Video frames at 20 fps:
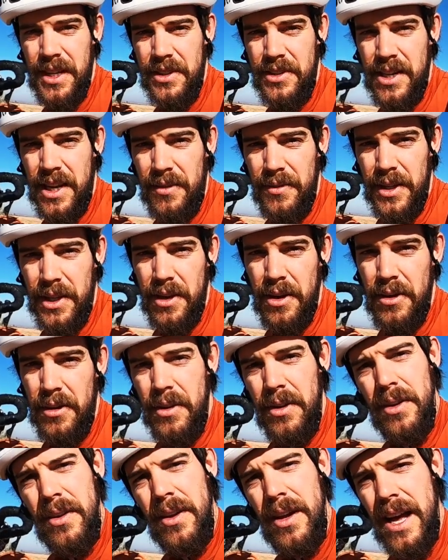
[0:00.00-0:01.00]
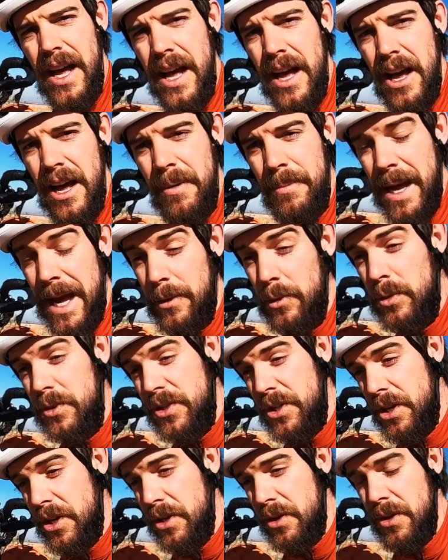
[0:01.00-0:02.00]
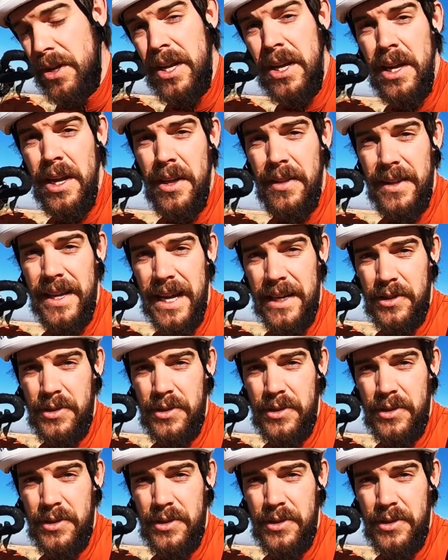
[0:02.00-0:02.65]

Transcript: kit check video um, and also the